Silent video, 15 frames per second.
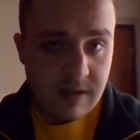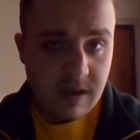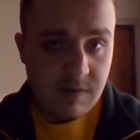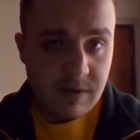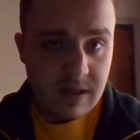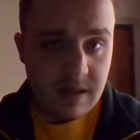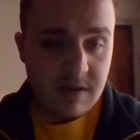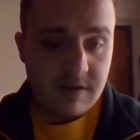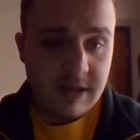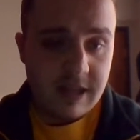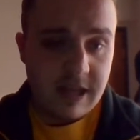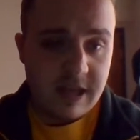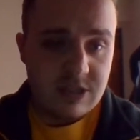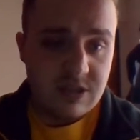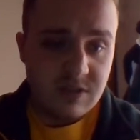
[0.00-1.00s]
went through the
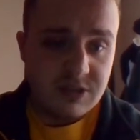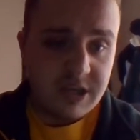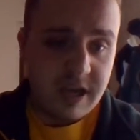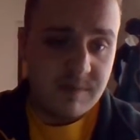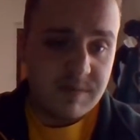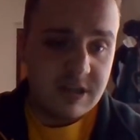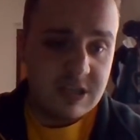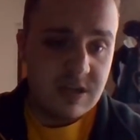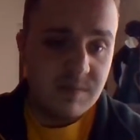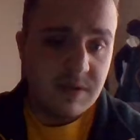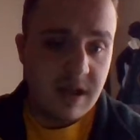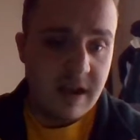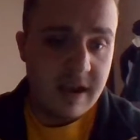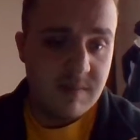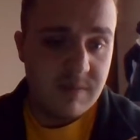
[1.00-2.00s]
national championship
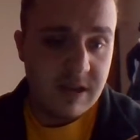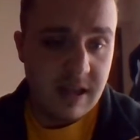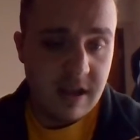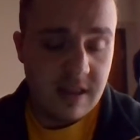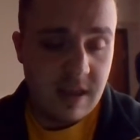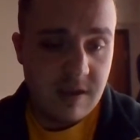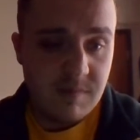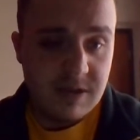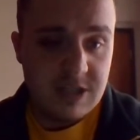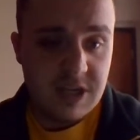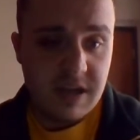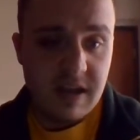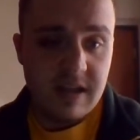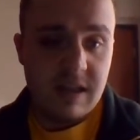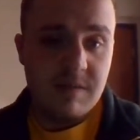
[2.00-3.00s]
line, but I think
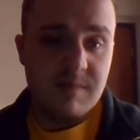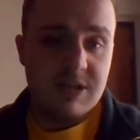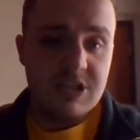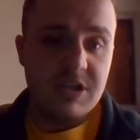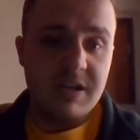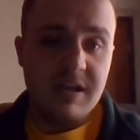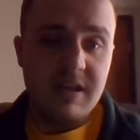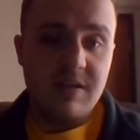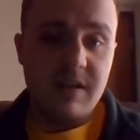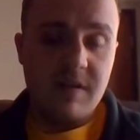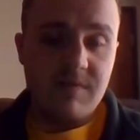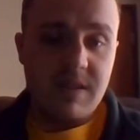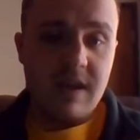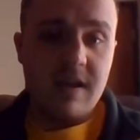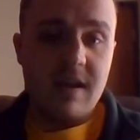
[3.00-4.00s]
Michigan,
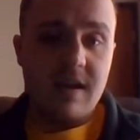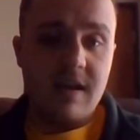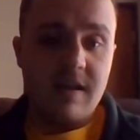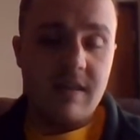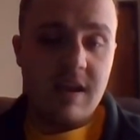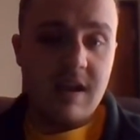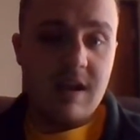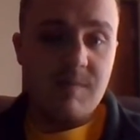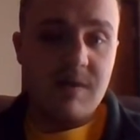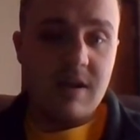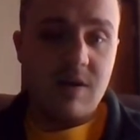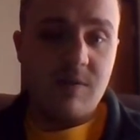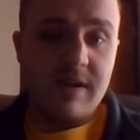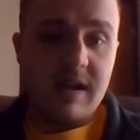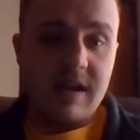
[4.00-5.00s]
if they keep it
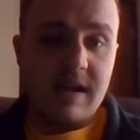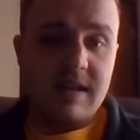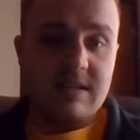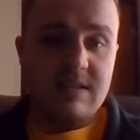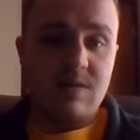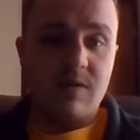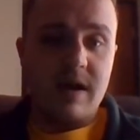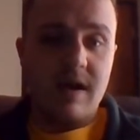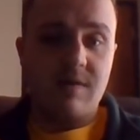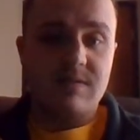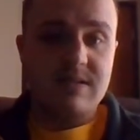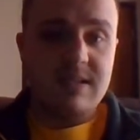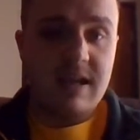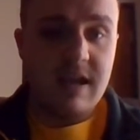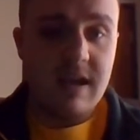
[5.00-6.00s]
going against Ohio
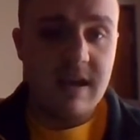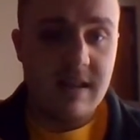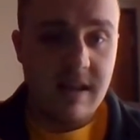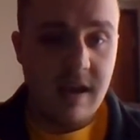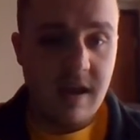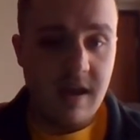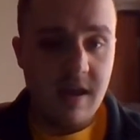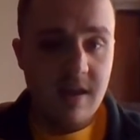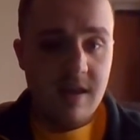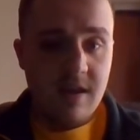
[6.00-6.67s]
State and they